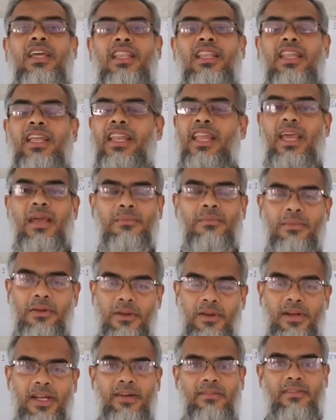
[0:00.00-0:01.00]
and
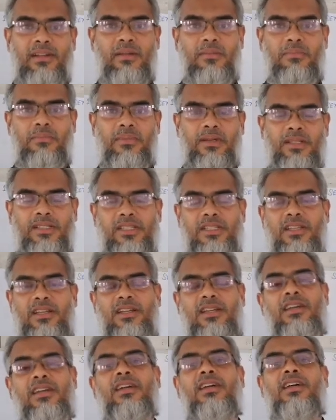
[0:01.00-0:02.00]
embryo development.
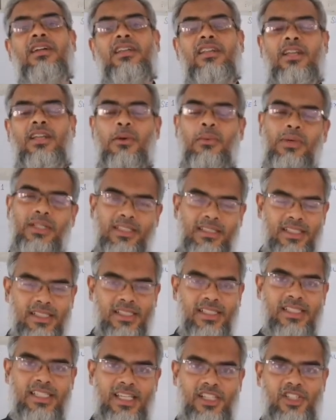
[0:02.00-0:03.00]
Now in
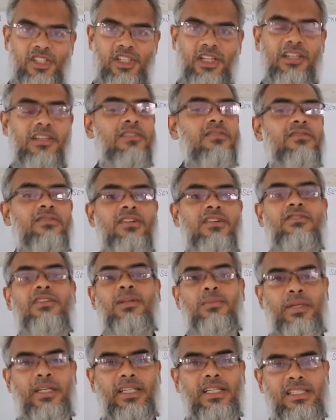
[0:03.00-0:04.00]
this session, we
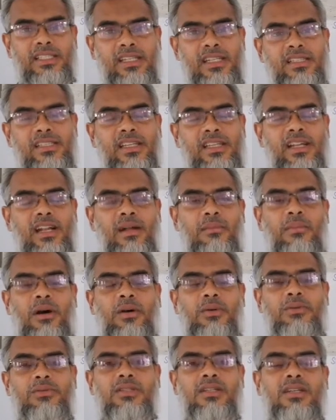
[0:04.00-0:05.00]
will be discussing
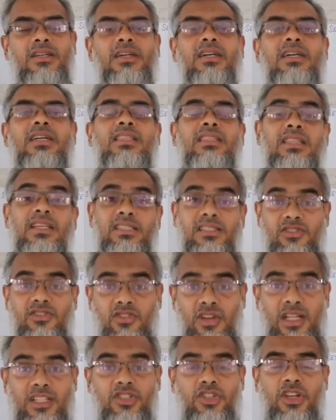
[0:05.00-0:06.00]
about the
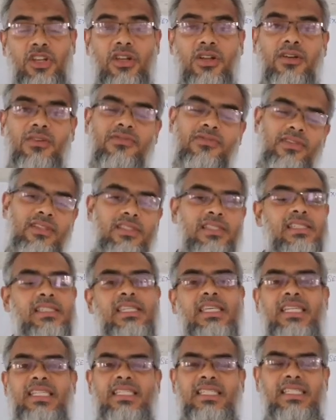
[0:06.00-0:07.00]
structure of
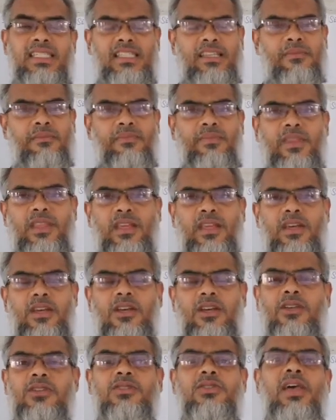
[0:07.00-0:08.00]
seeds.
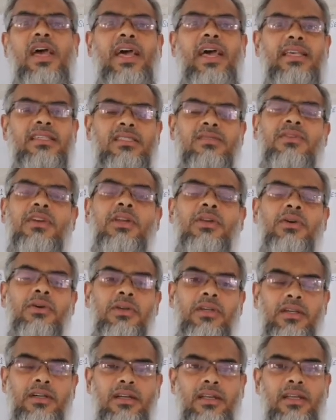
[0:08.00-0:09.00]
So as we know
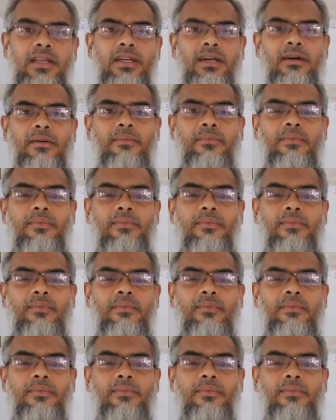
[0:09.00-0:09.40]
earlier,